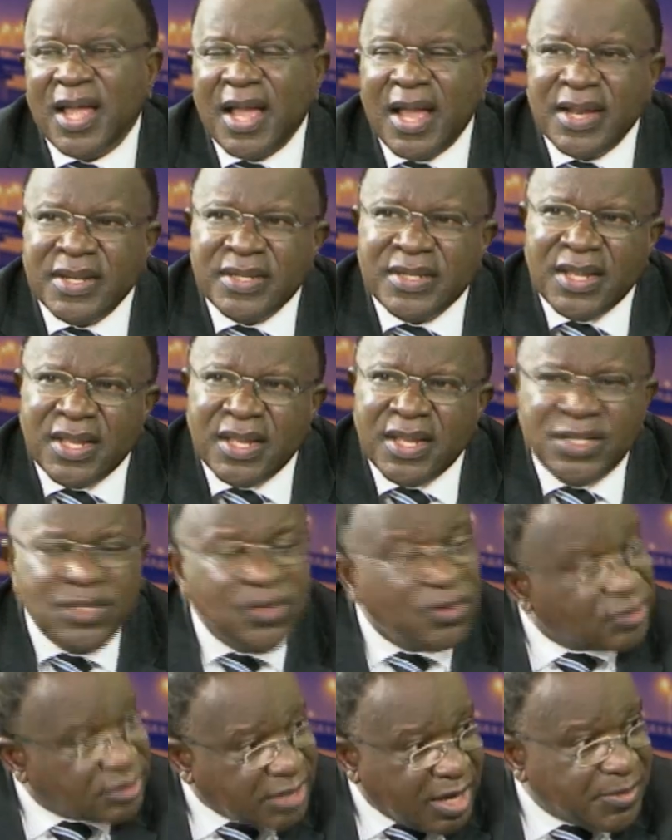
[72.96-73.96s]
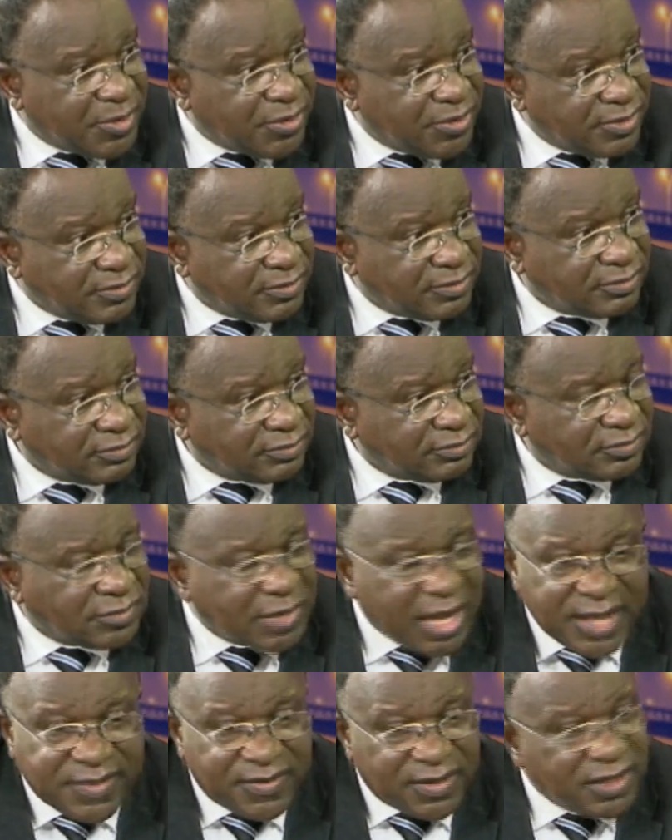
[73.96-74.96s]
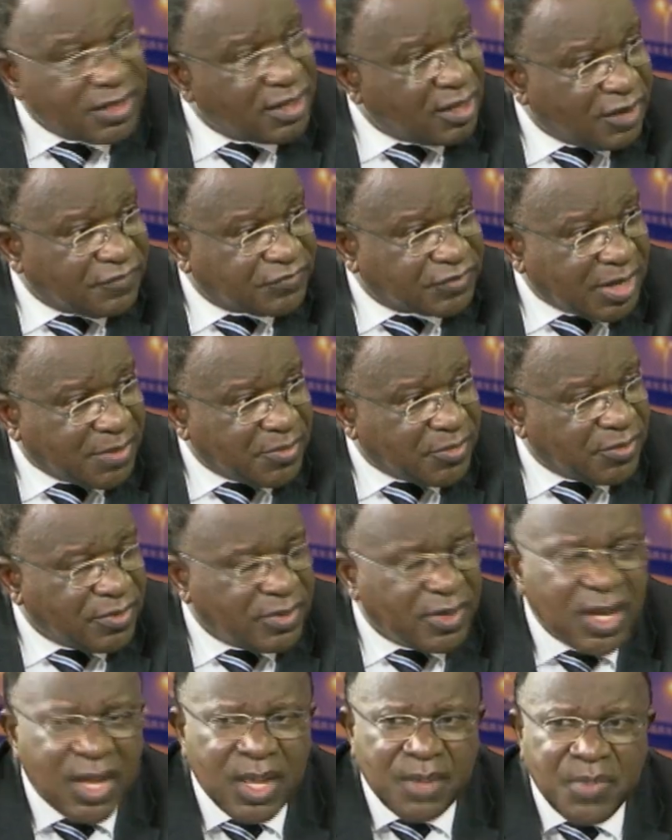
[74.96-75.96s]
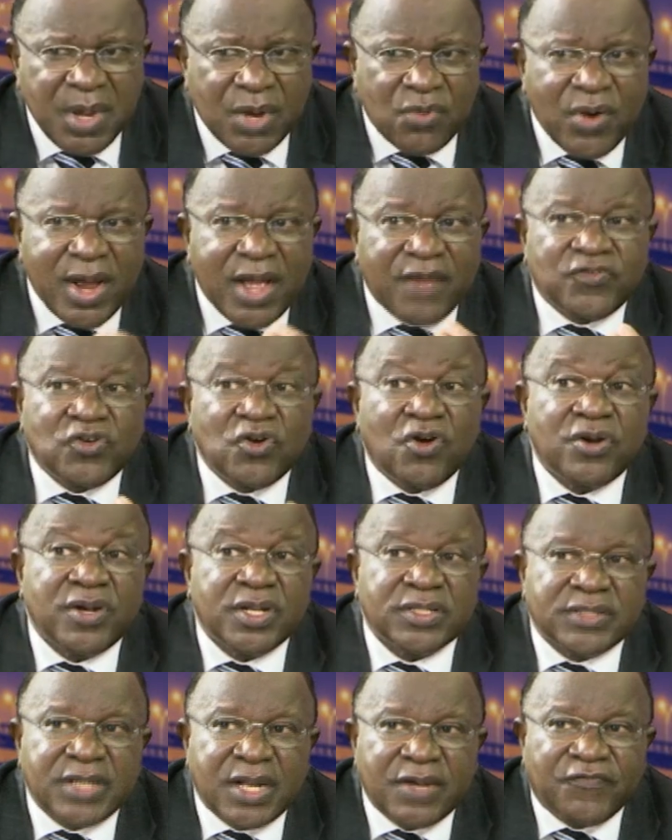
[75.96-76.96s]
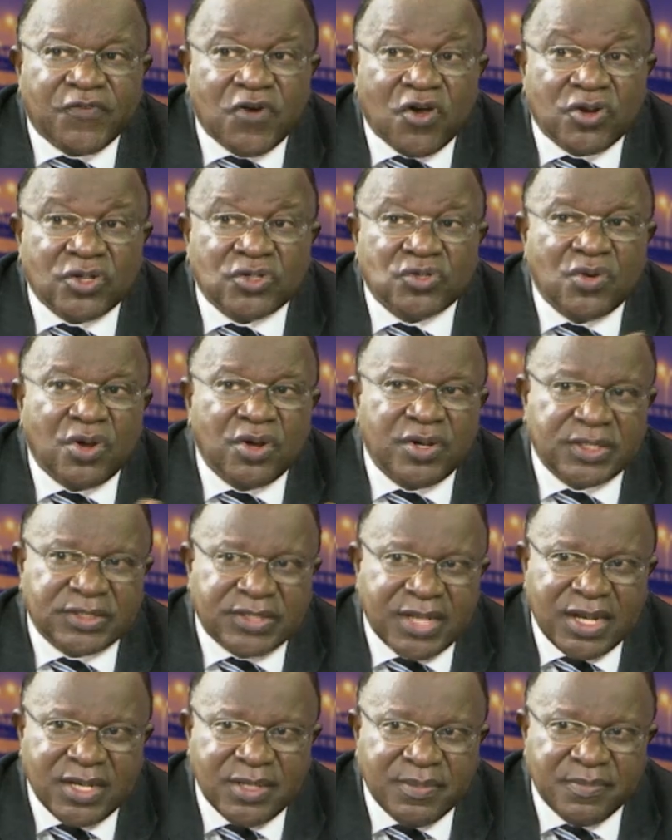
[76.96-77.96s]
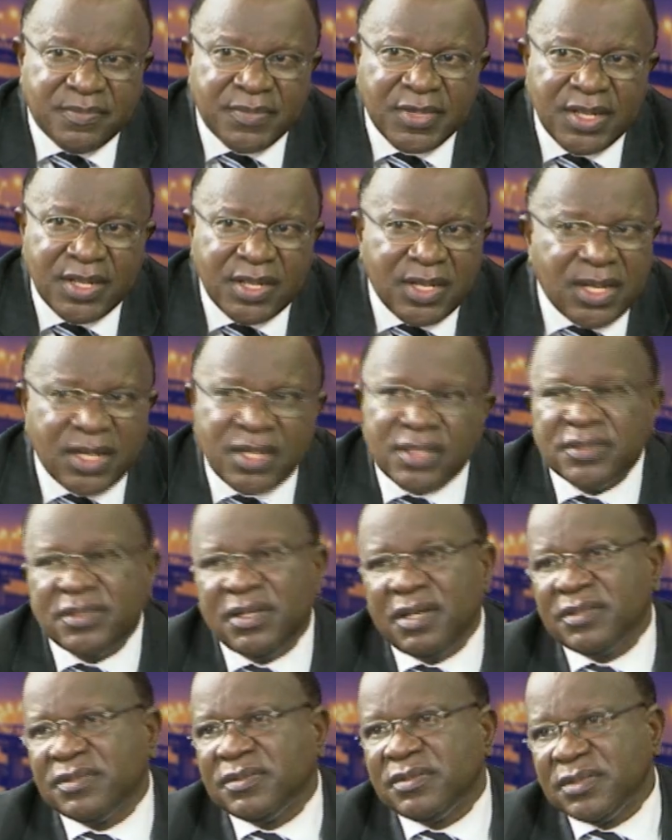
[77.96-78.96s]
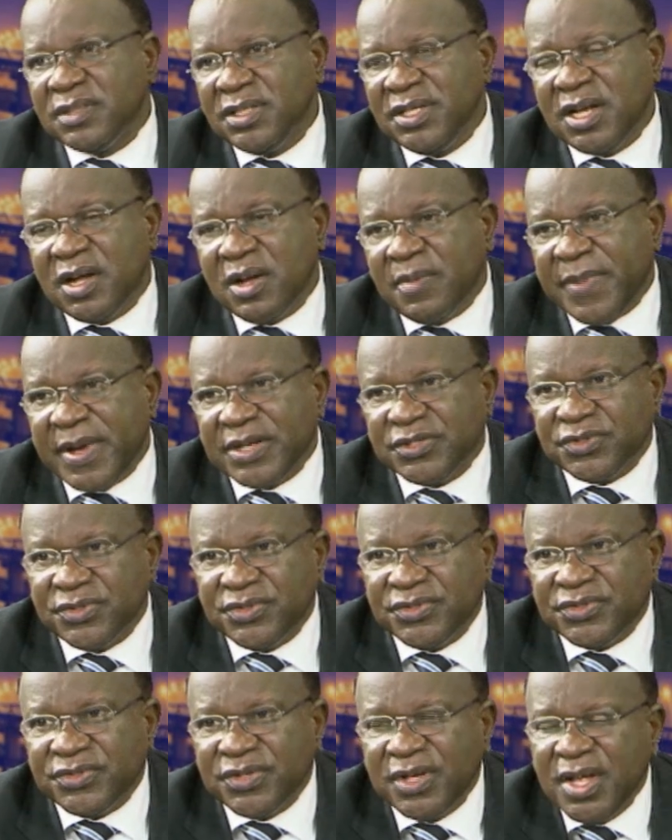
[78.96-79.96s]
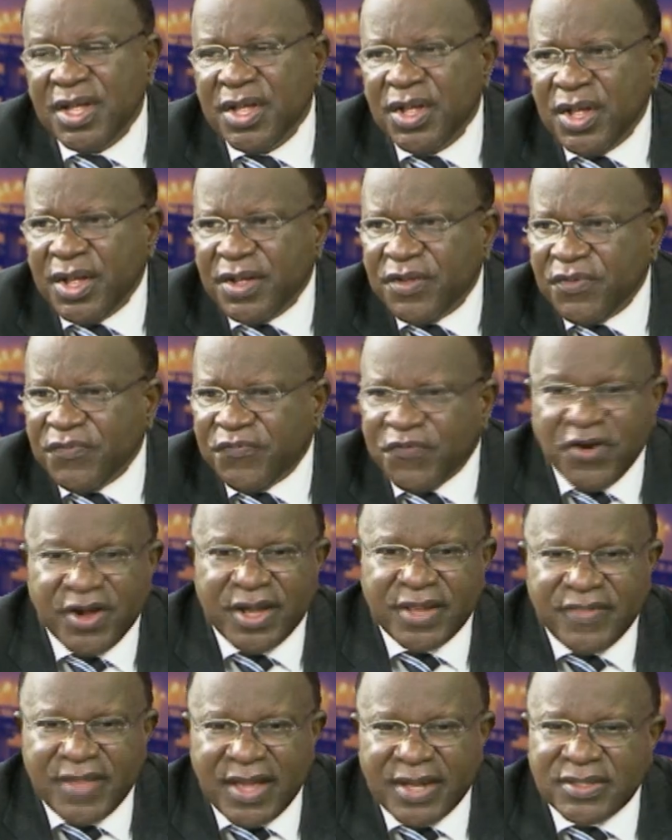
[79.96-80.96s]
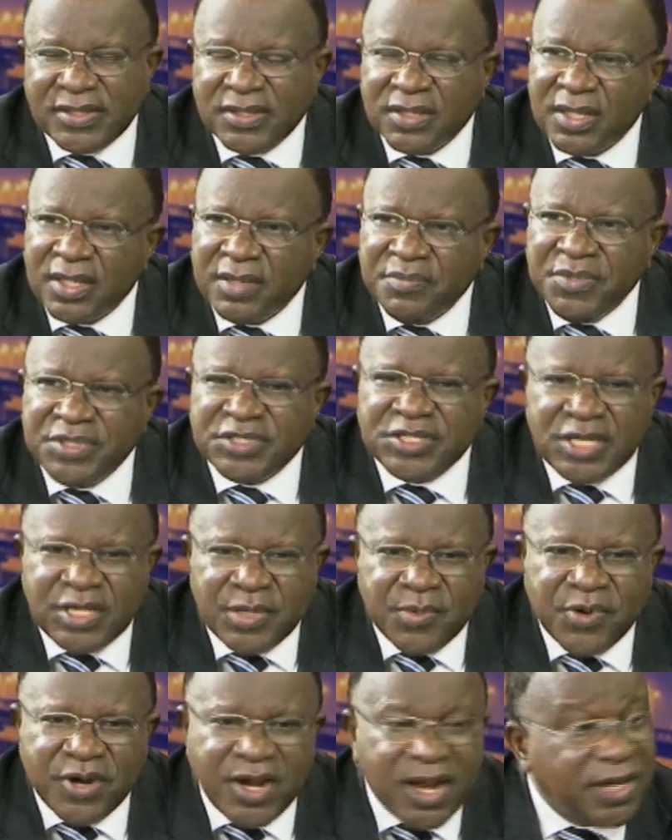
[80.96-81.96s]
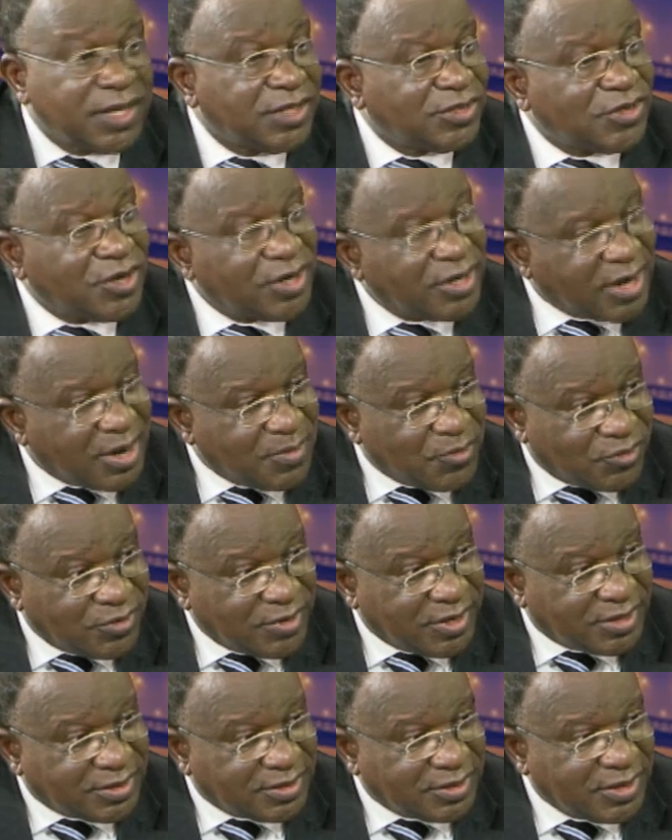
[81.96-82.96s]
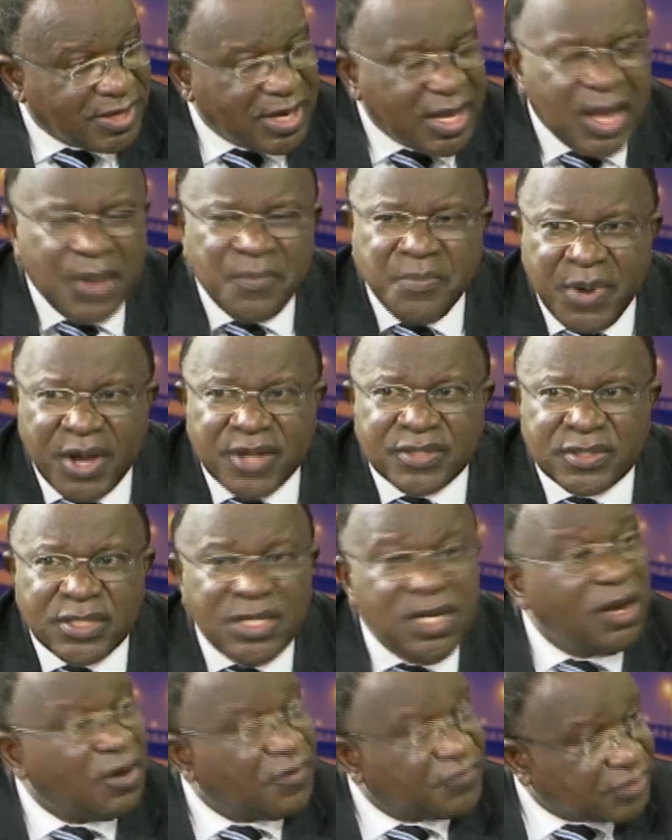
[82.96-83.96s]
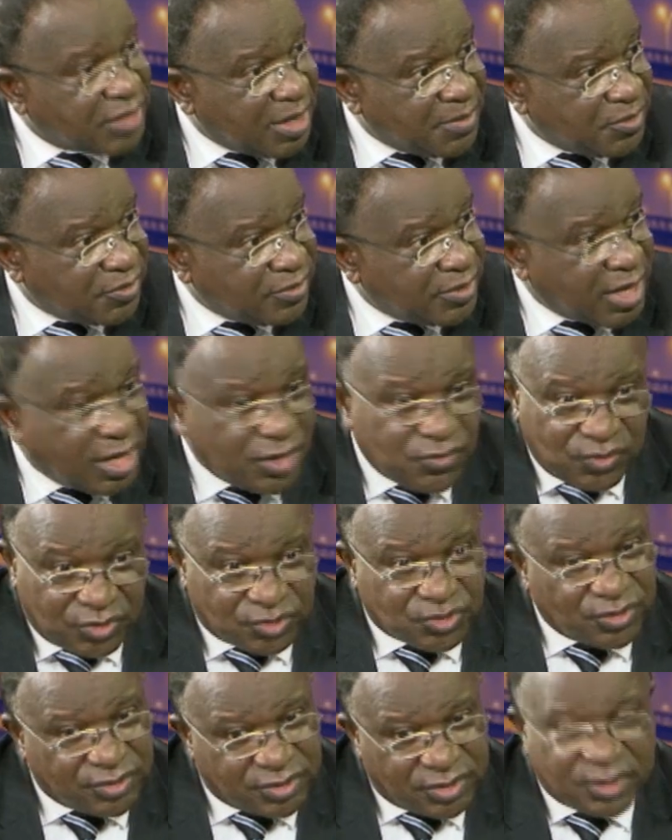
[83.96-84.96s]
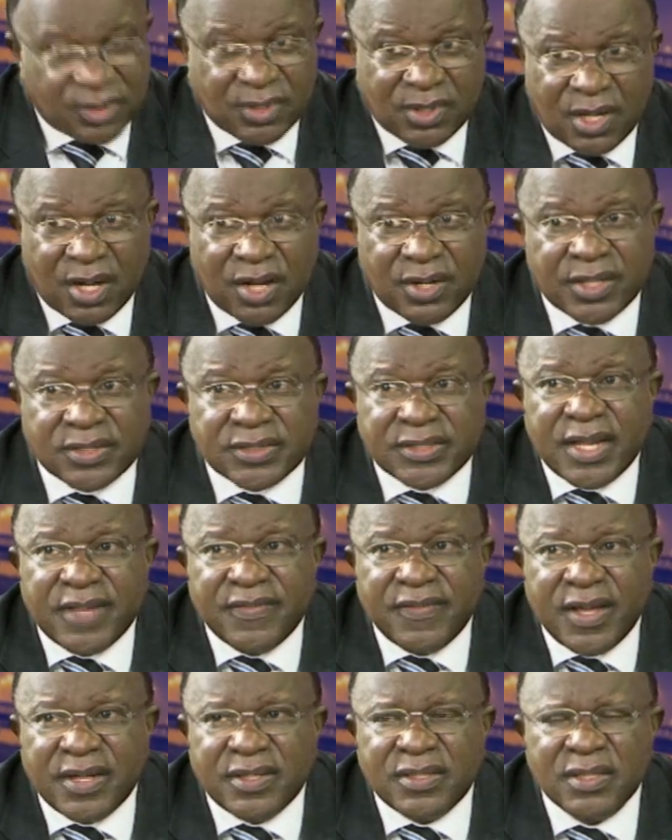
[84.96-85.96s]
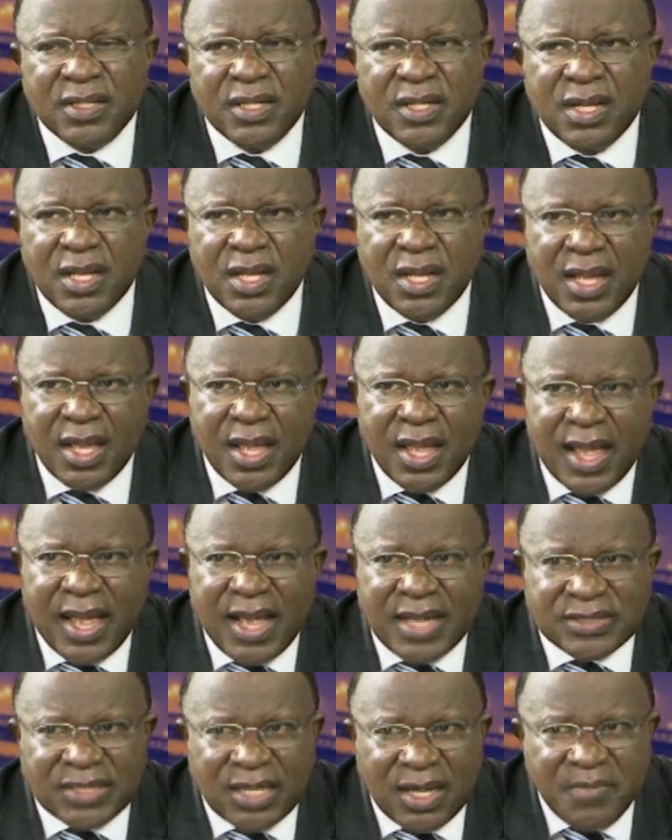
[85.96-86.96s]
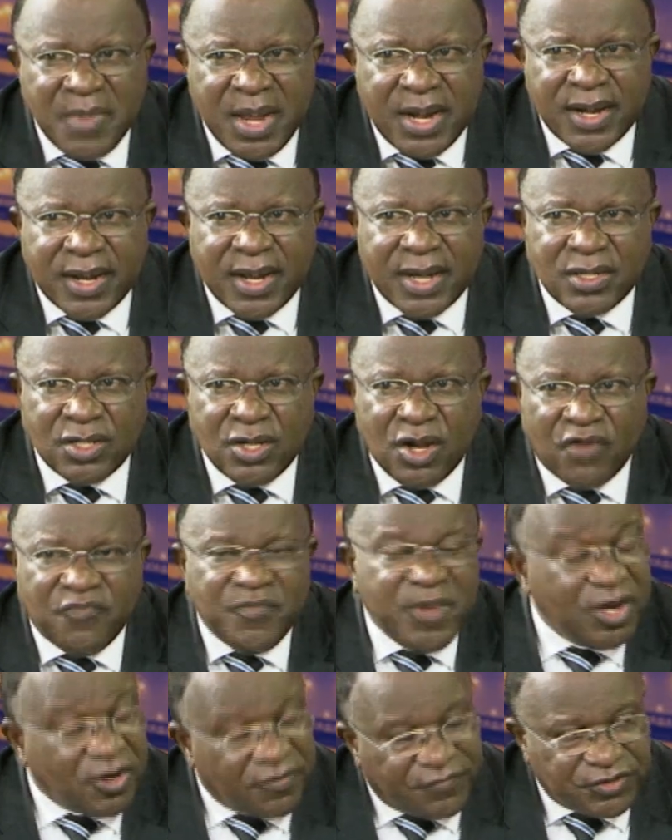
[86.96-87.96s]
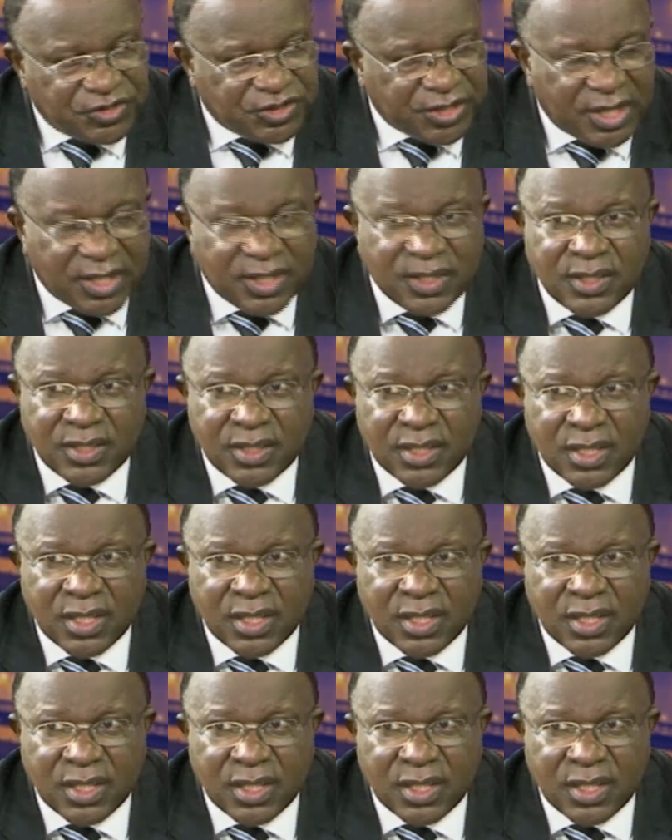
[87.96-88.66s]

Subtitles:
And he knows Cameroon. I think he loves Cameroon. But we have to understand, for us to understand him, let us not, in our passions, forget that Mr. Tibor Nagy is not a Cameroonian. But he loves Cameroon, and we should understand that as an American government official,